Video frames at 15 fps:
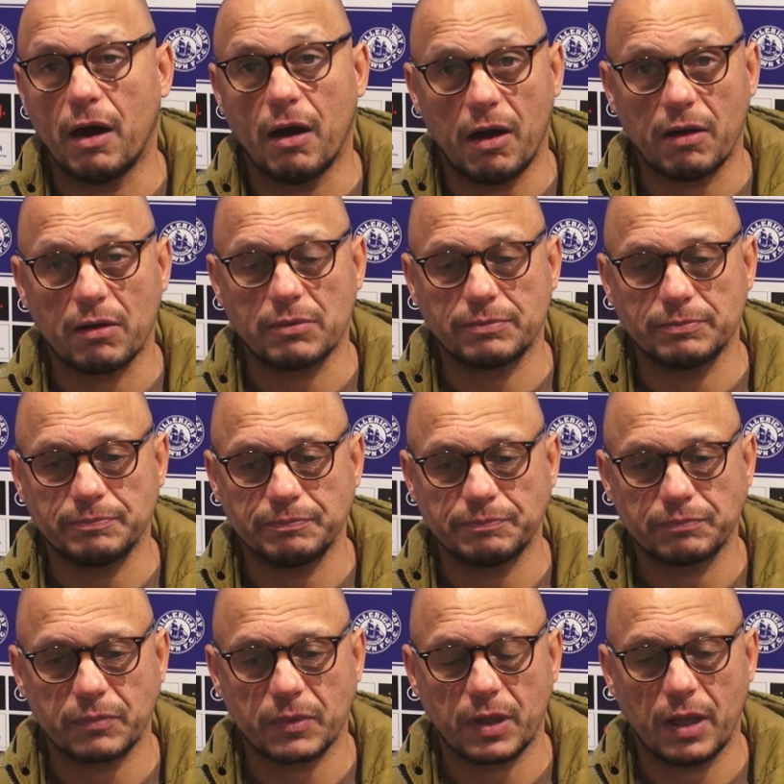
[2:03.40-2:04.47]
are,
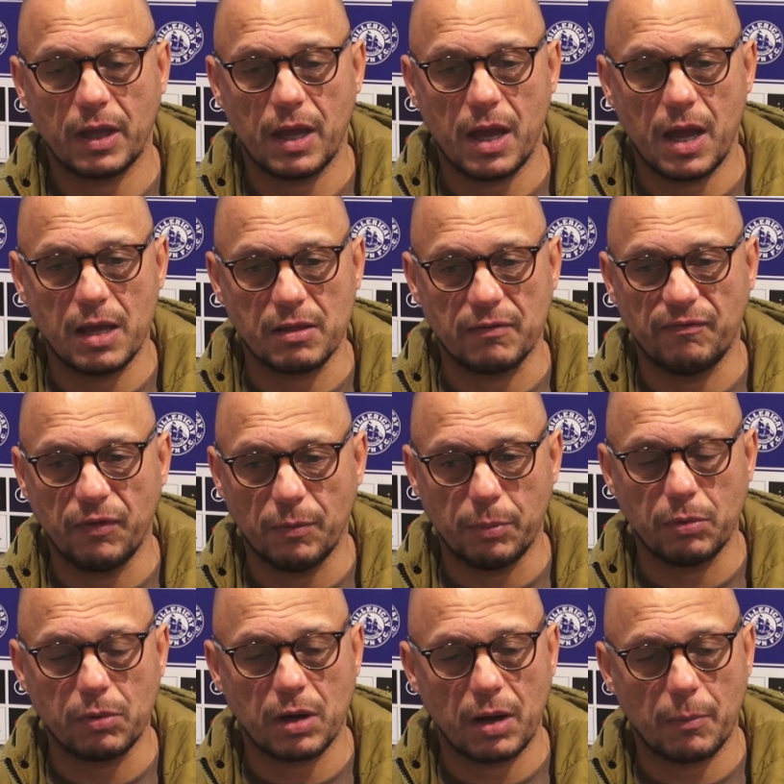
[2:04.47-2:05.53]
as a football
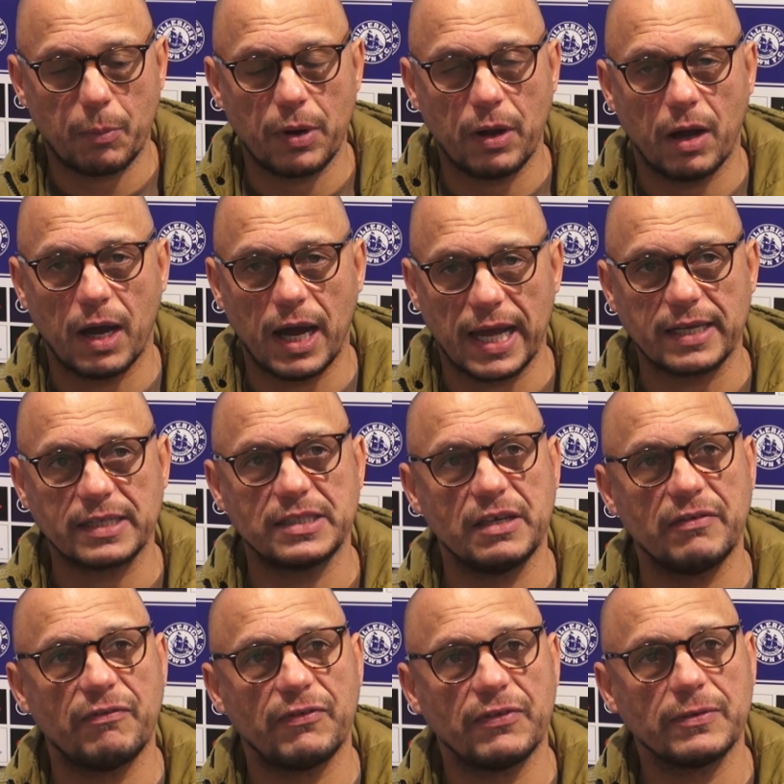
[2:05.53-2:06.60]
club, we are
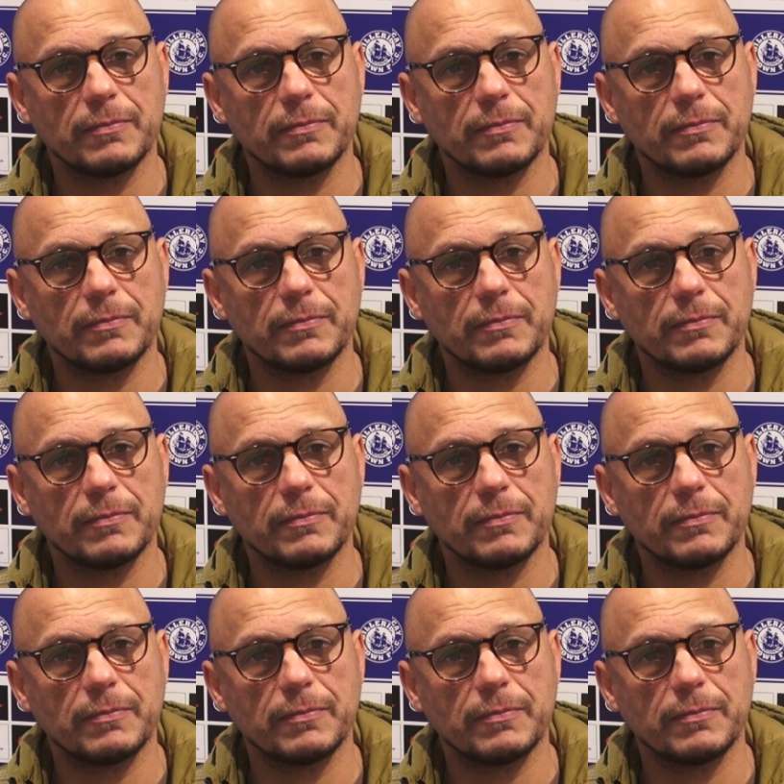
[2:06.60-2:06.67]
active,